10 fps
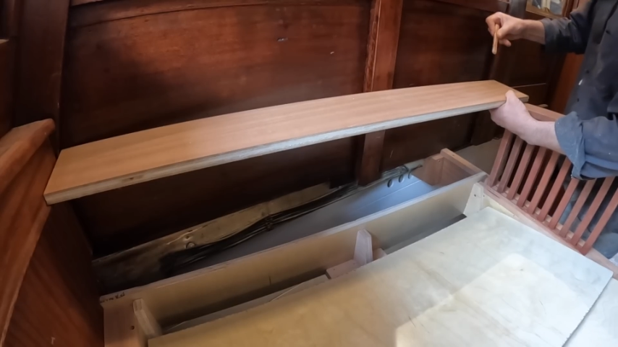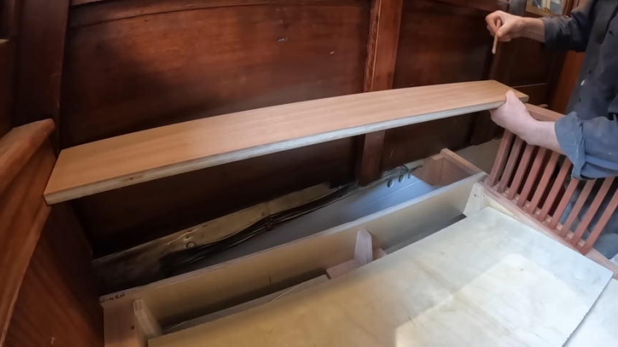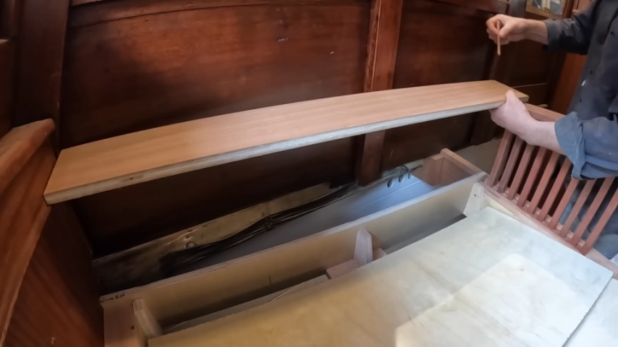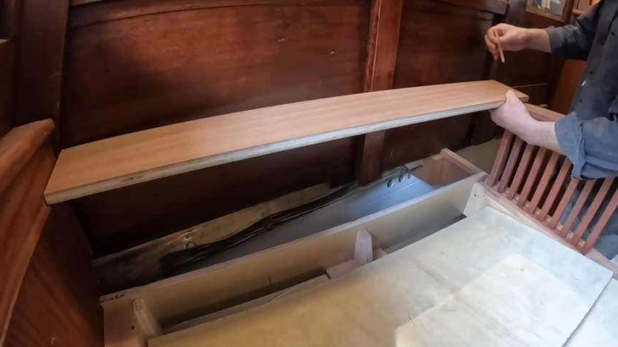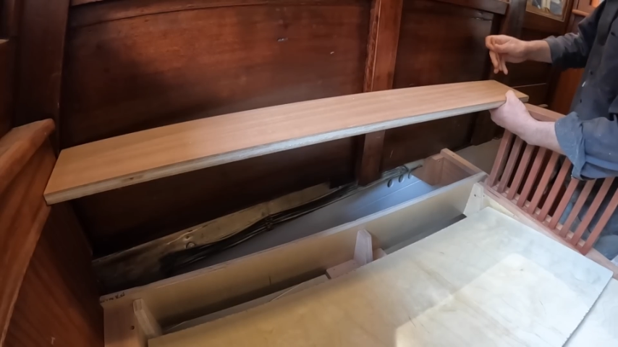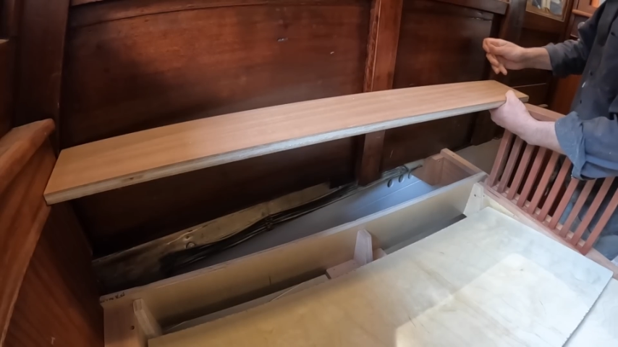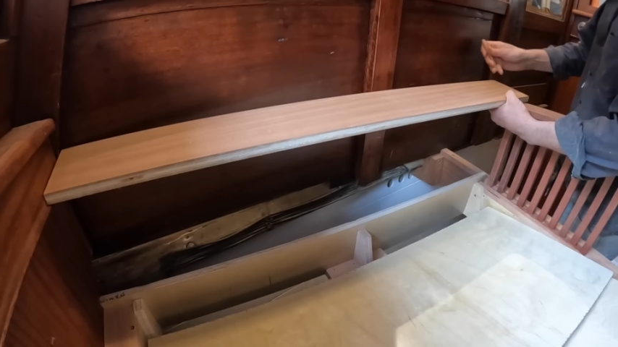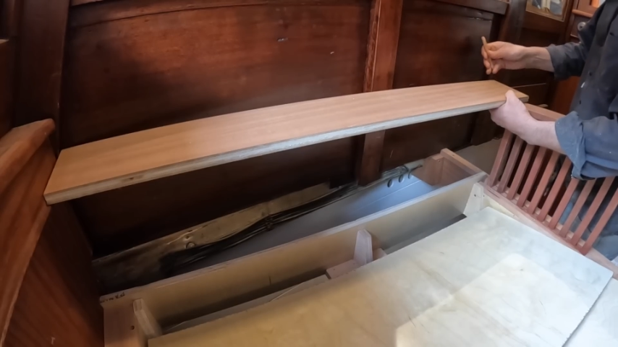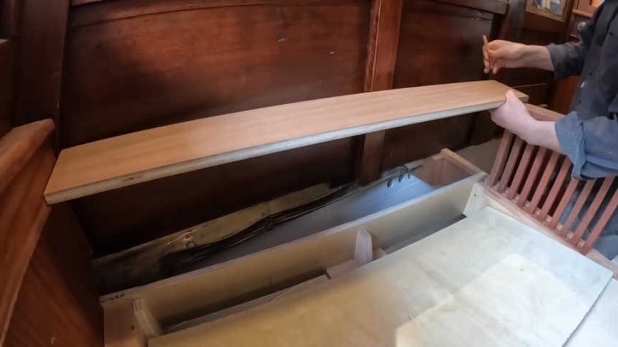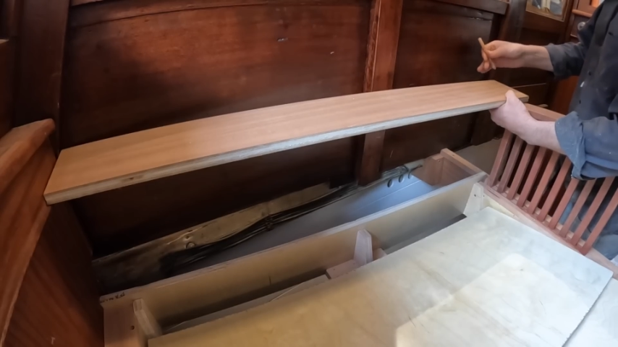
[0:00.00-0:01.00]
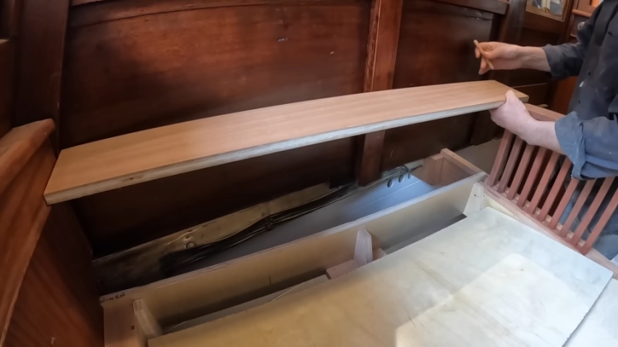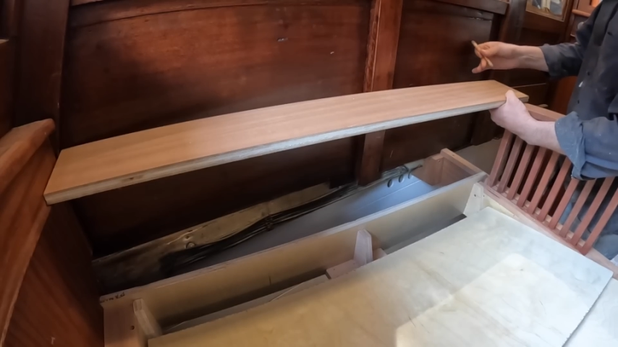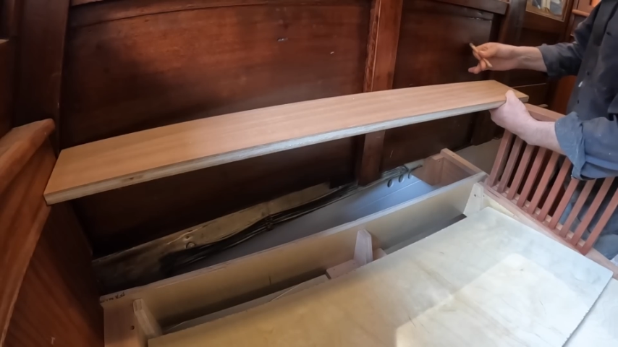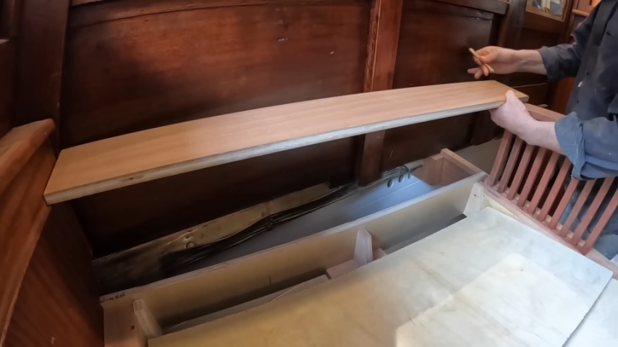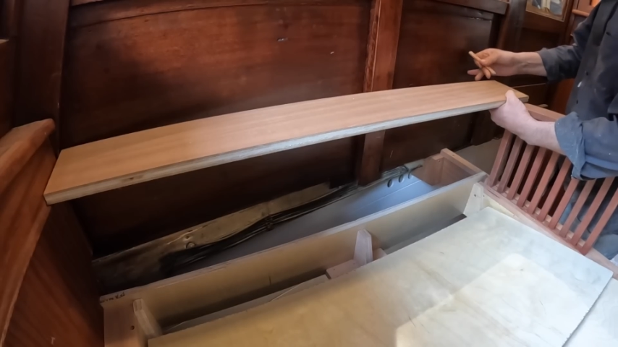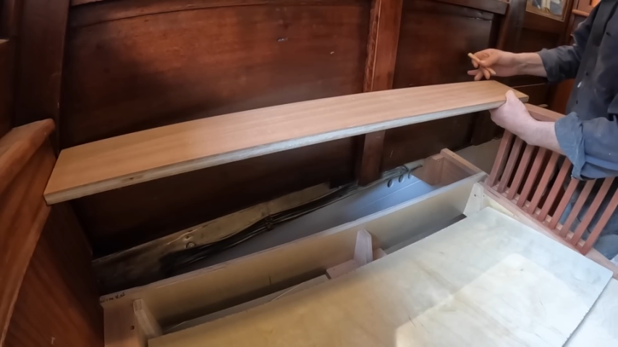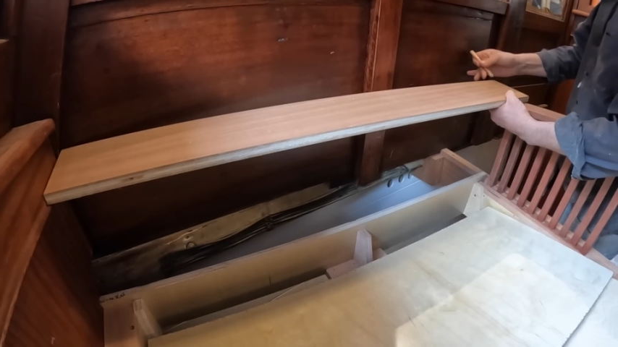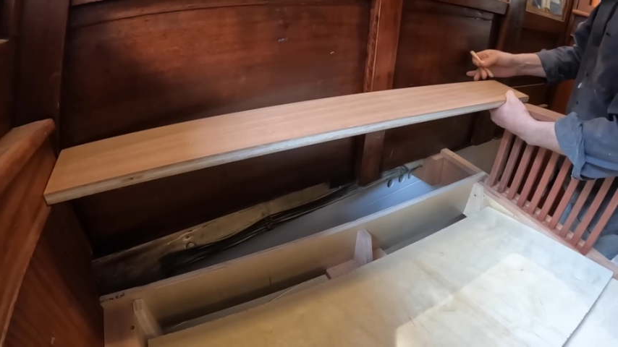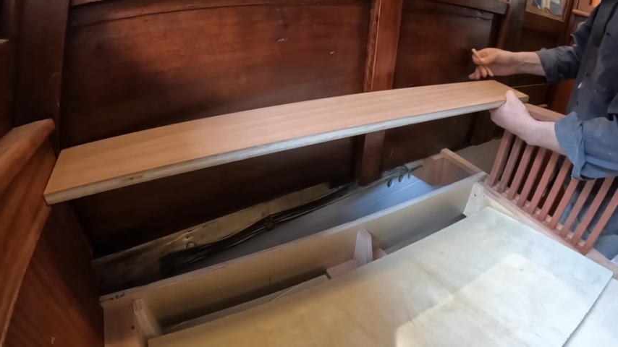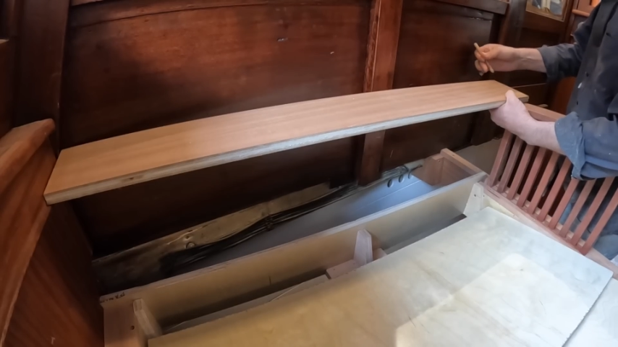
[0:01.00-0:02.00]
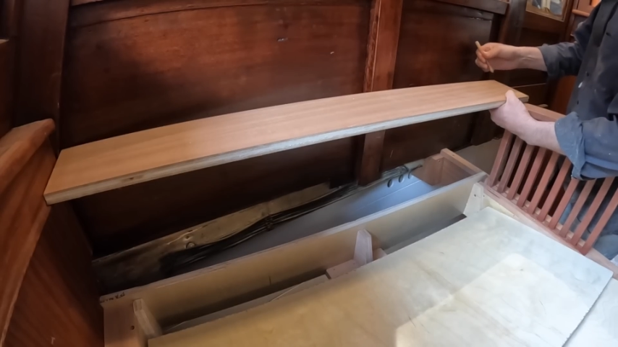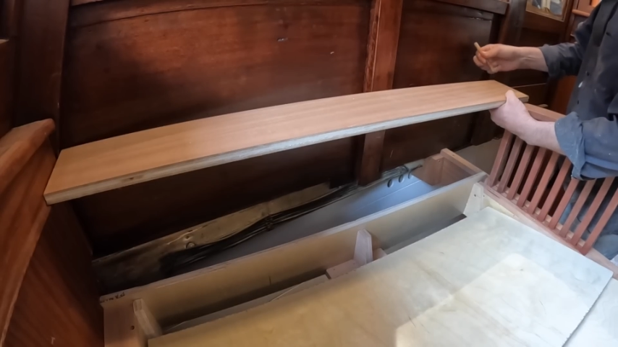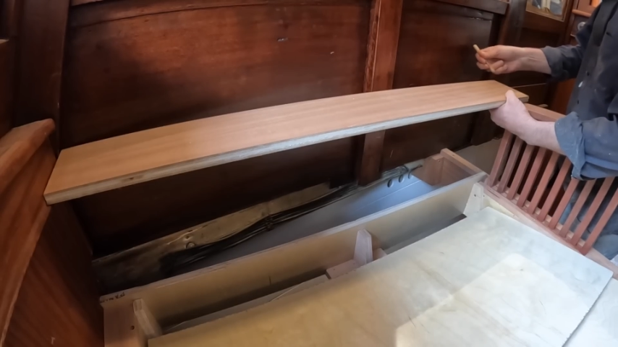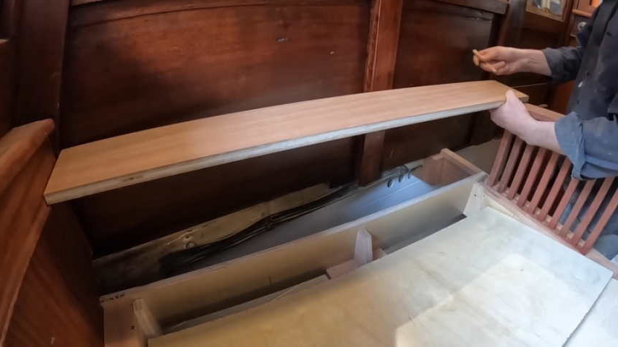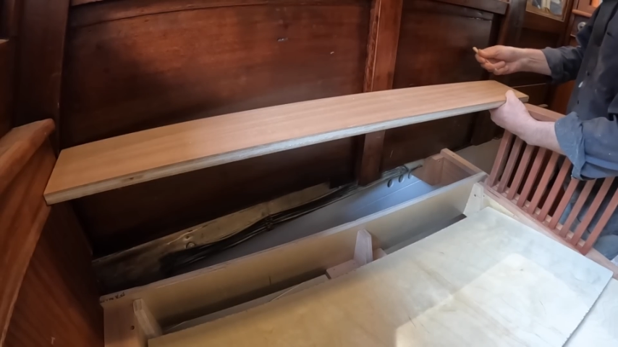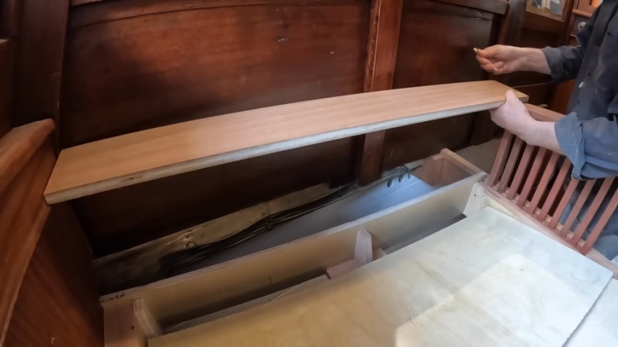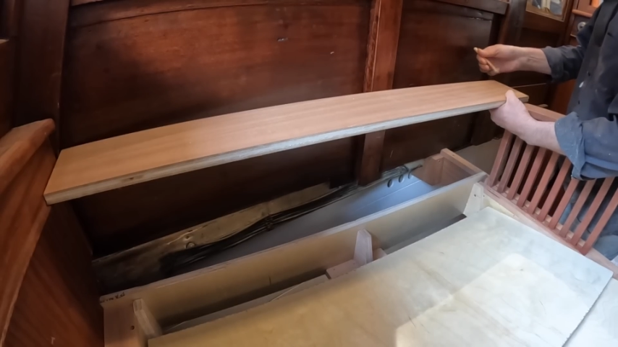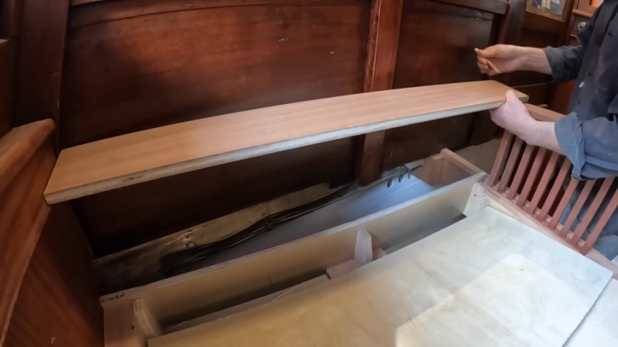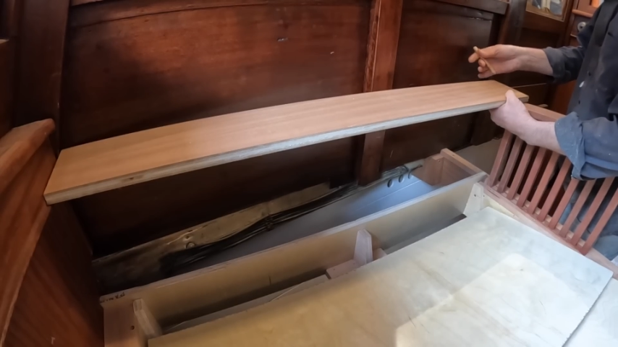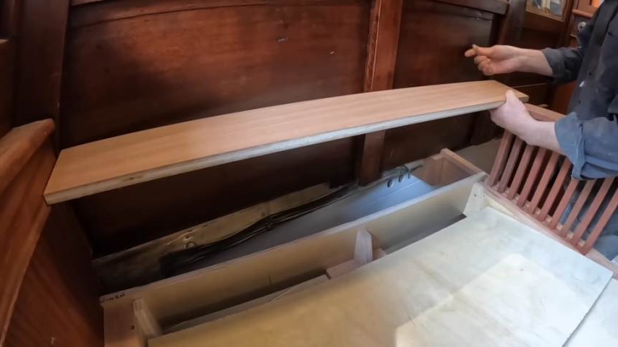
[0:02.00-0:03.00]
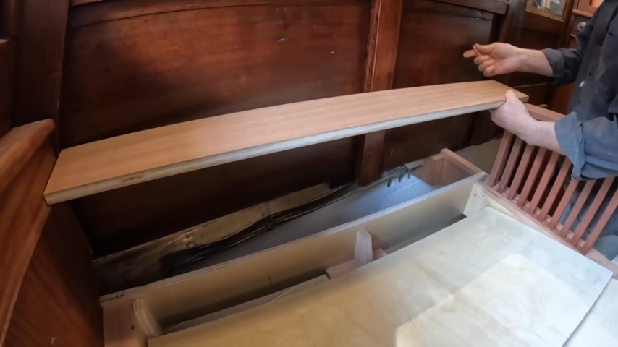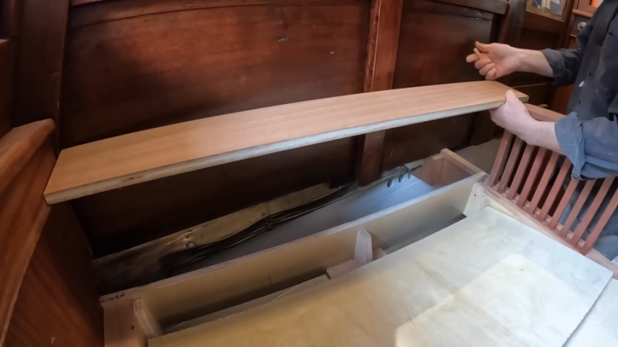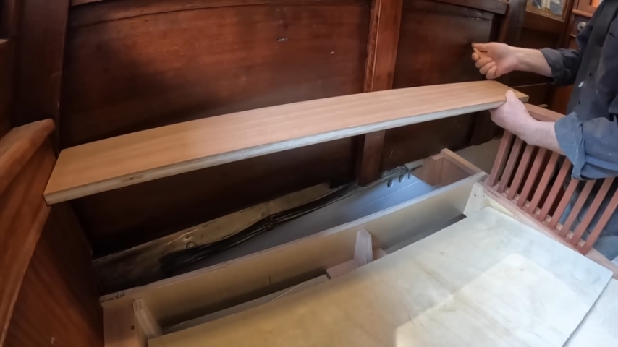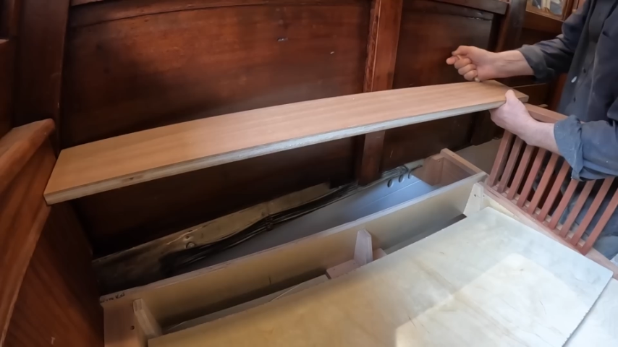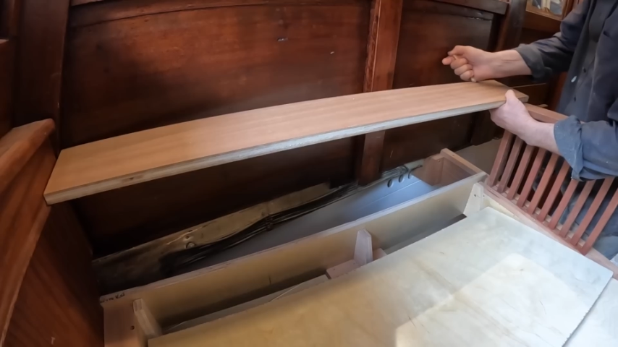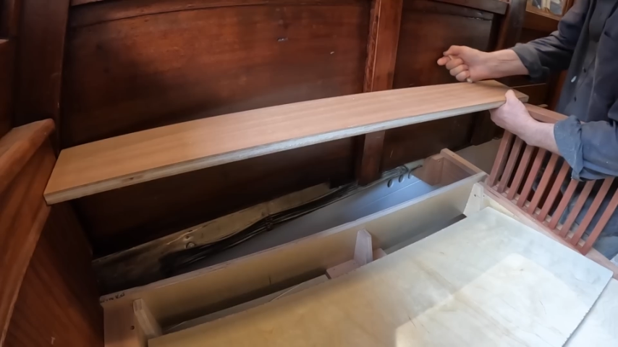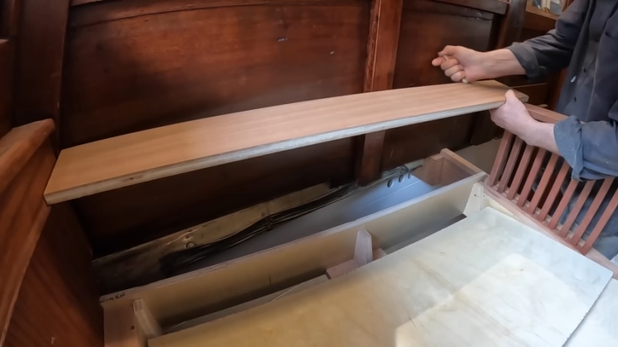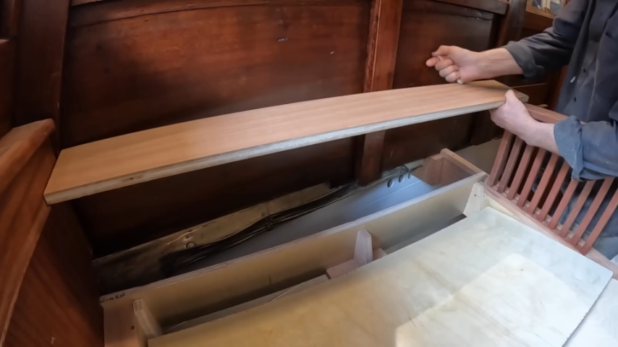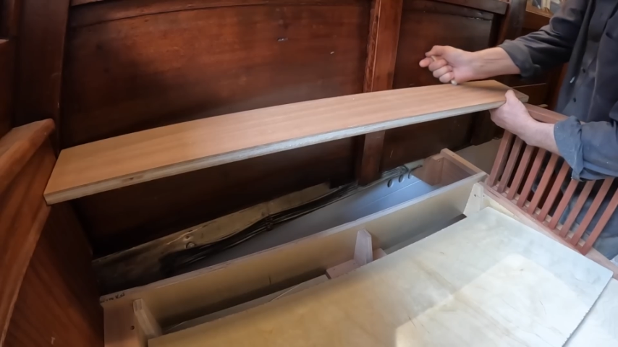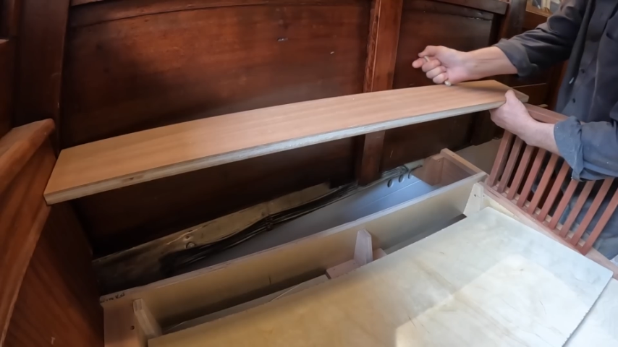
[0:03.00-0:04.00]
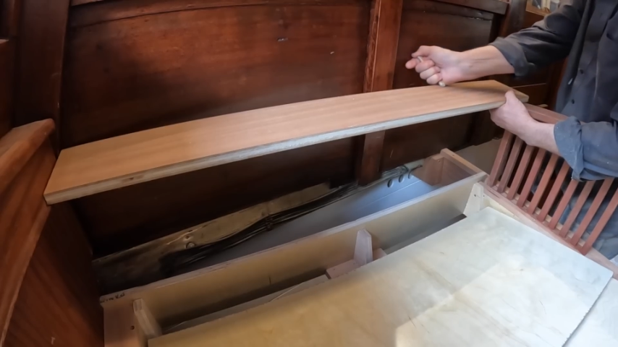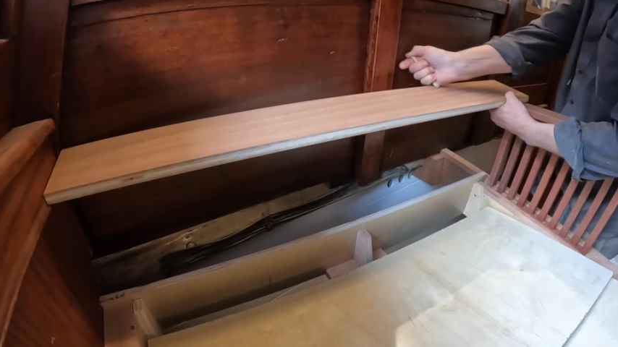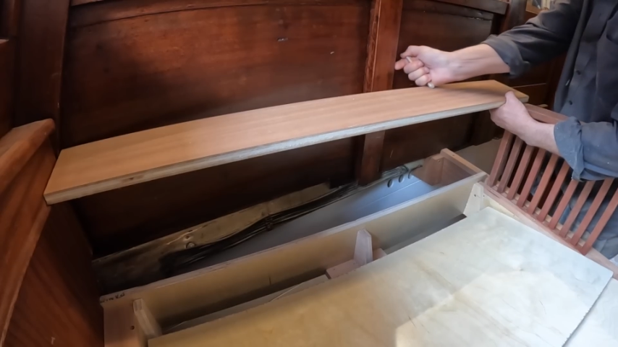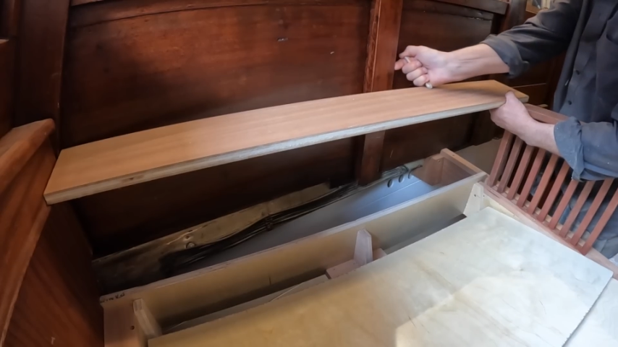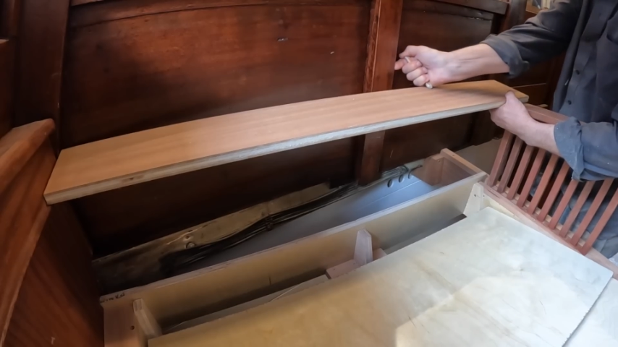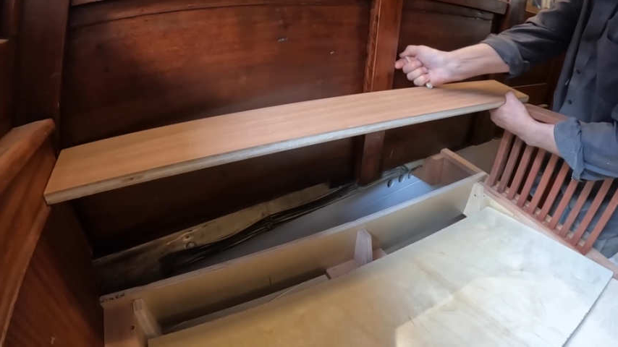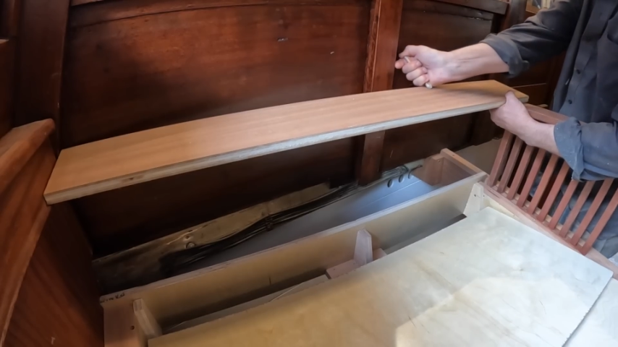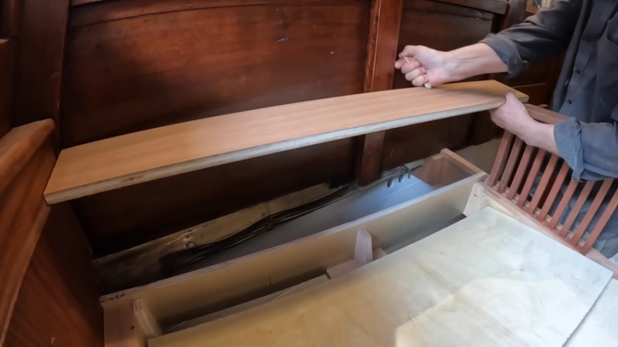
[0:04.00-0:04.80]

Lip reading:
[unreadable: no face in view]